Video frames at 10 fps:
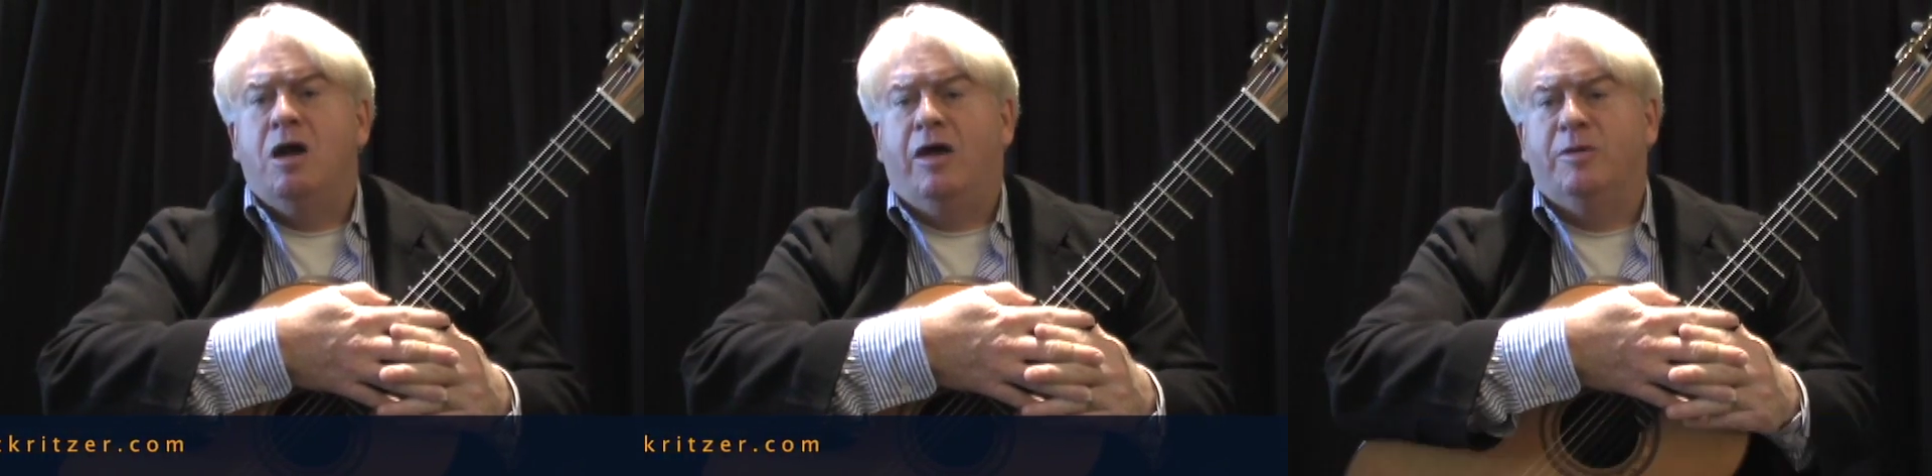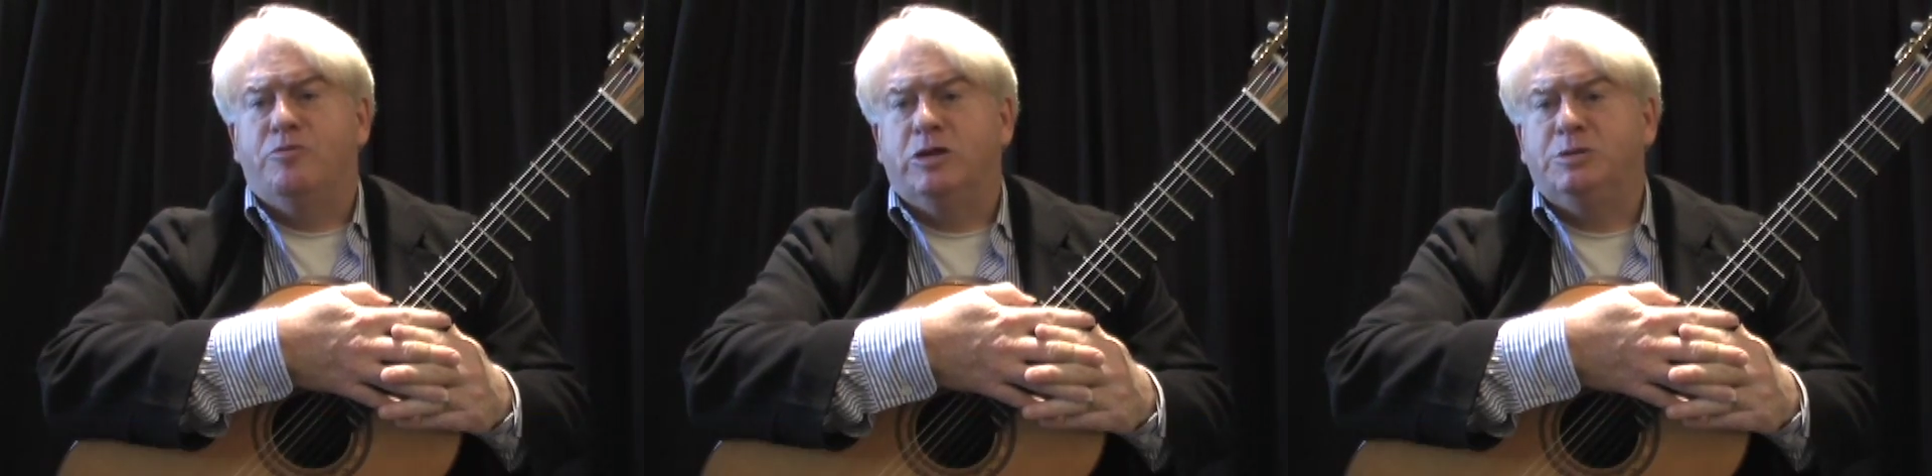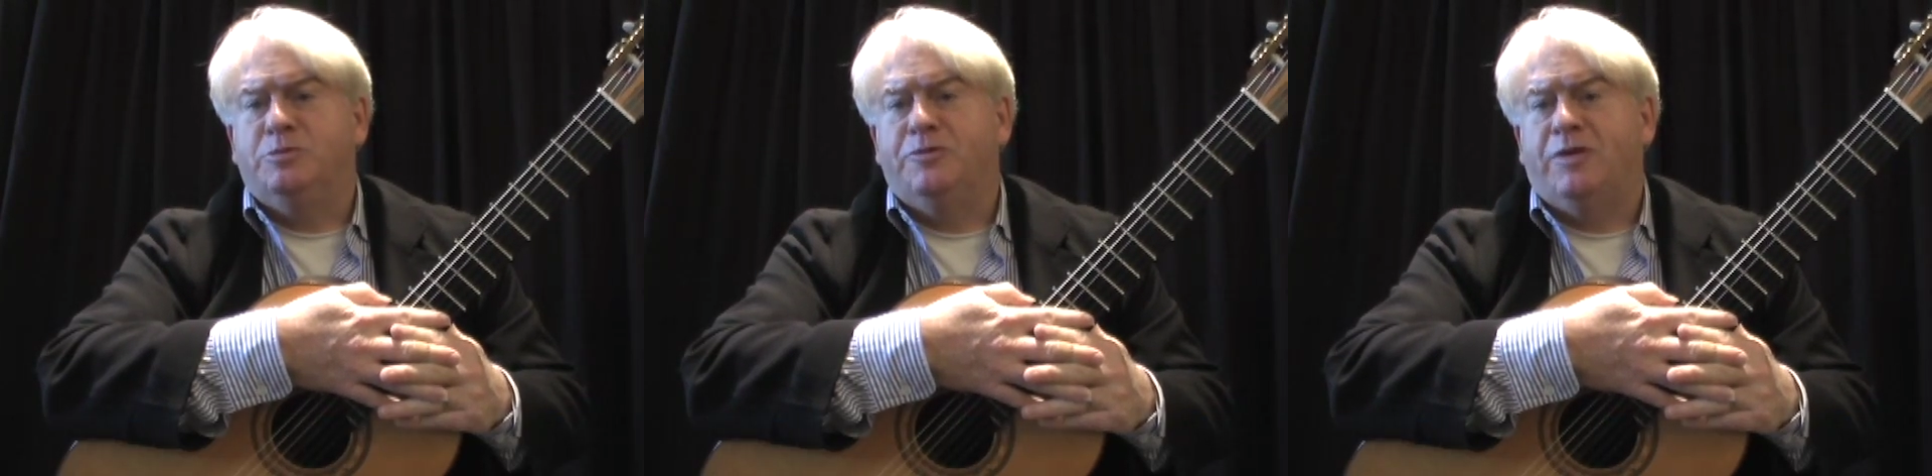on the
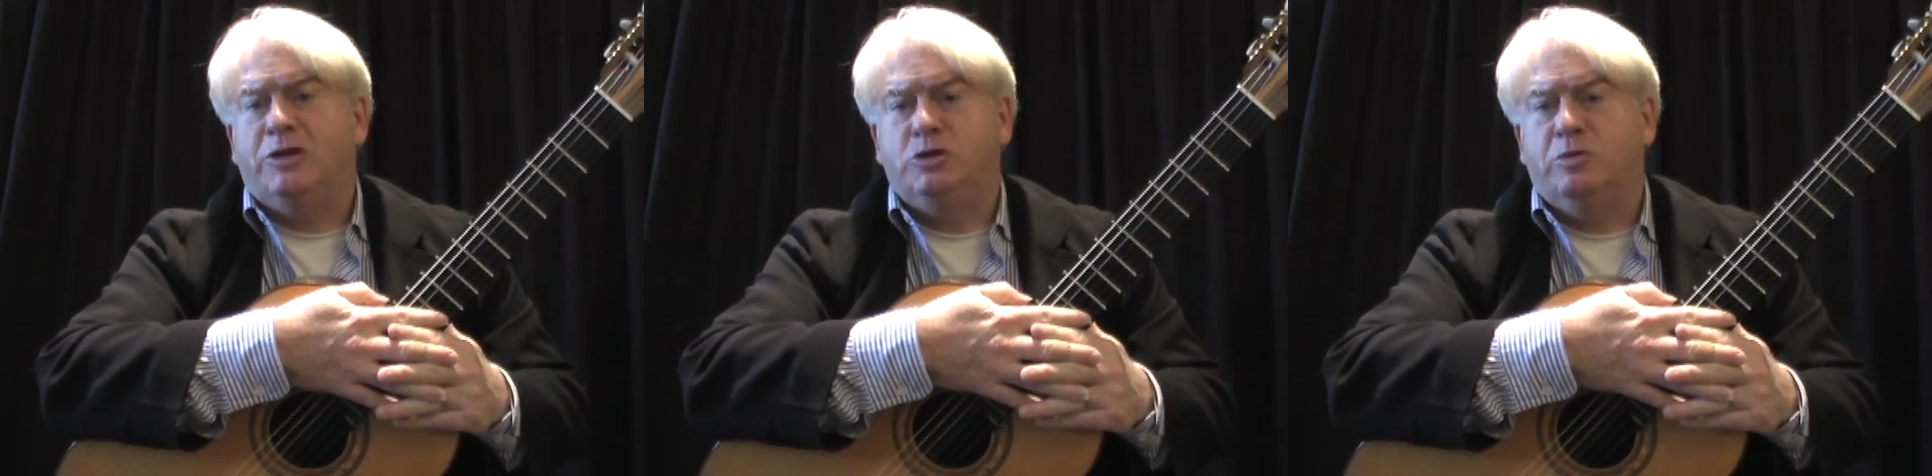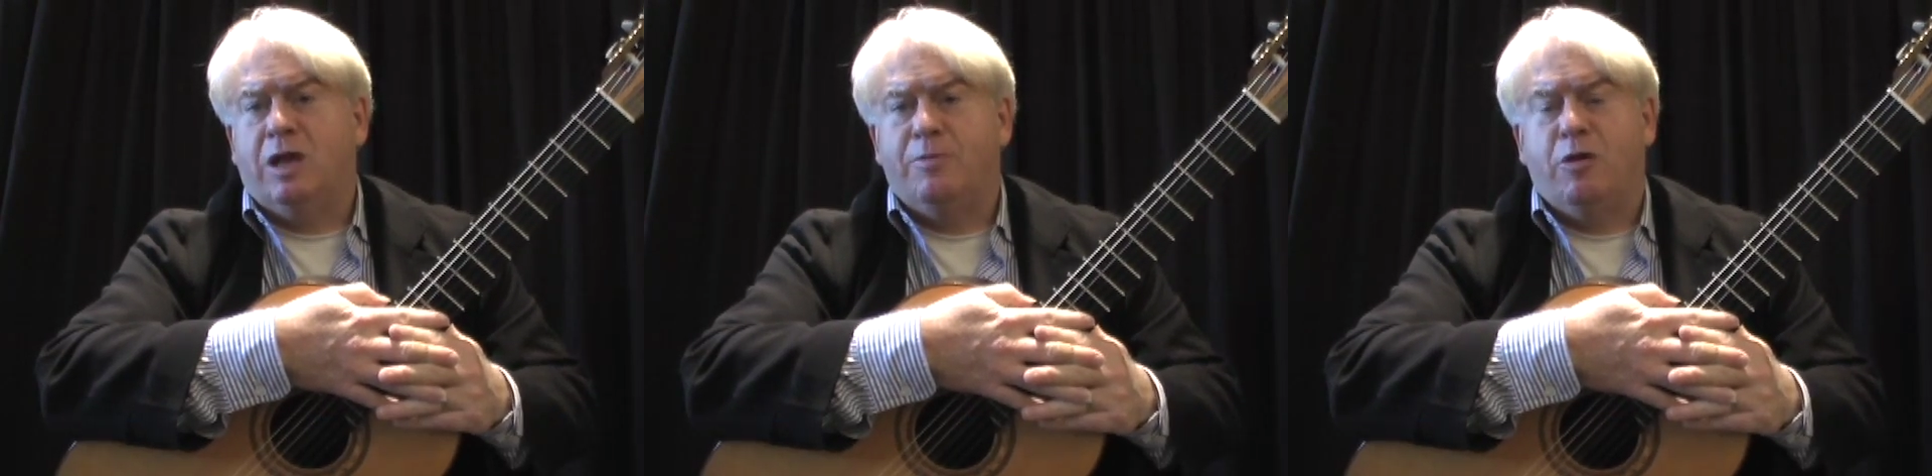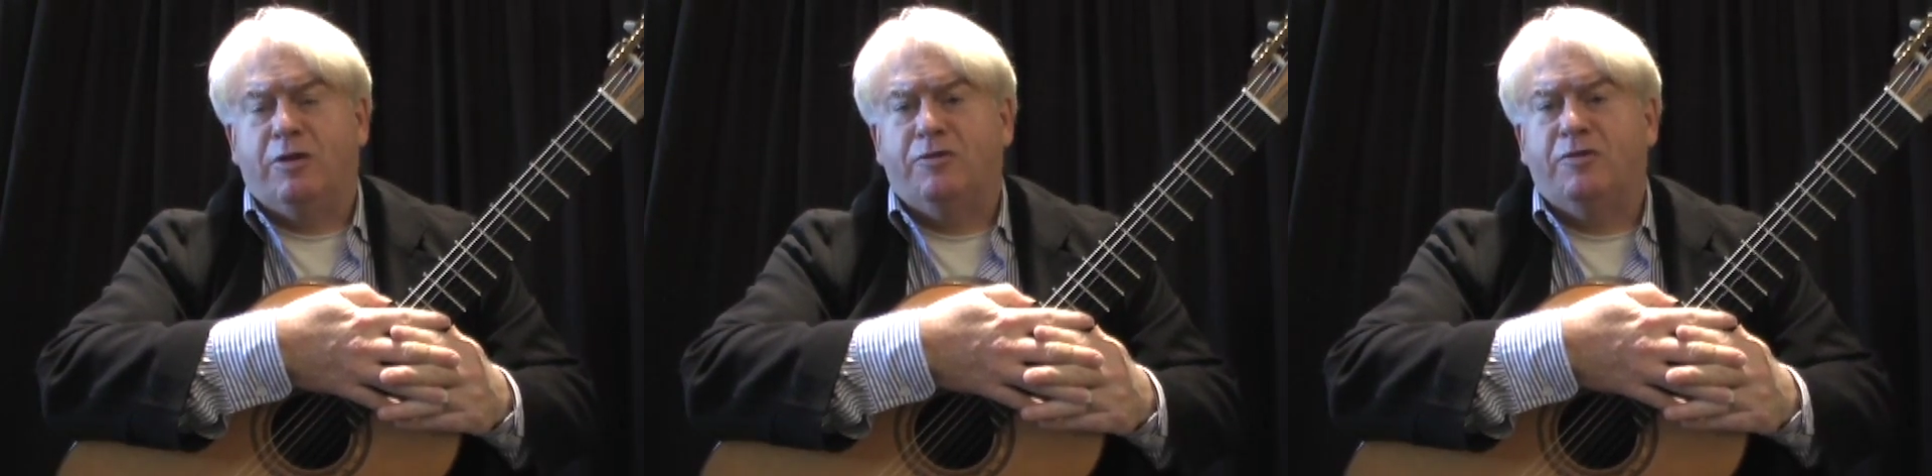principles as you and I
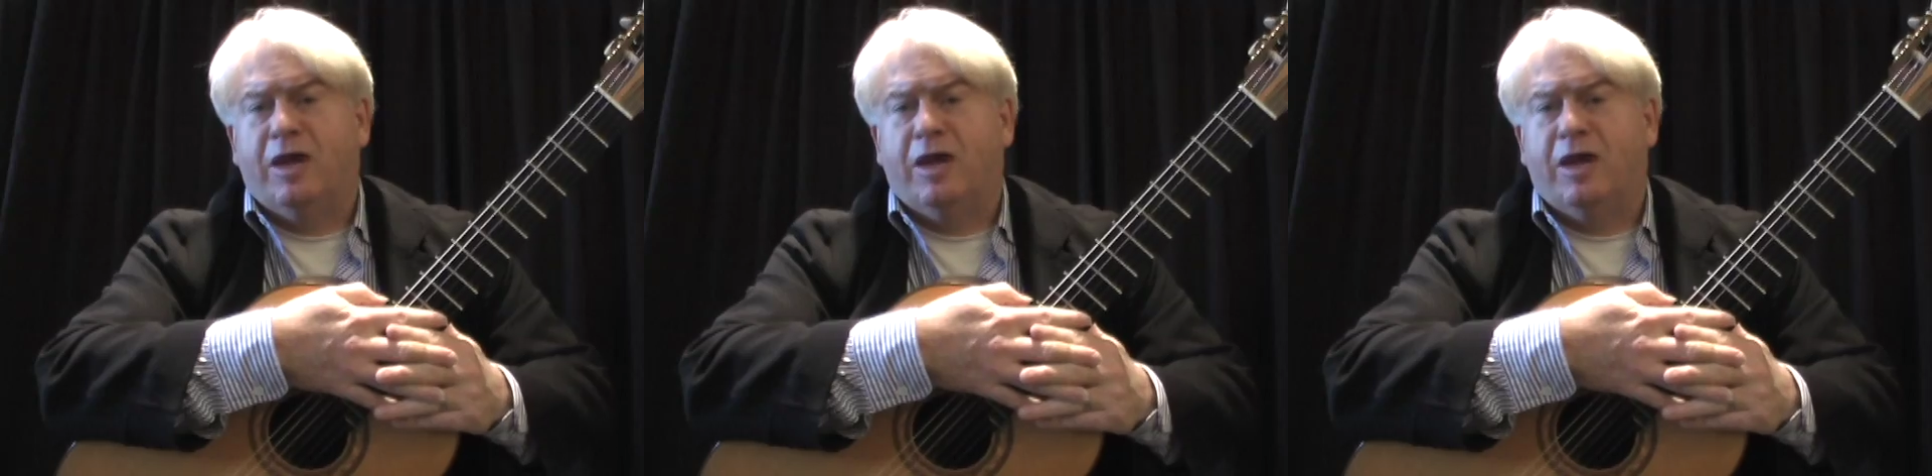practice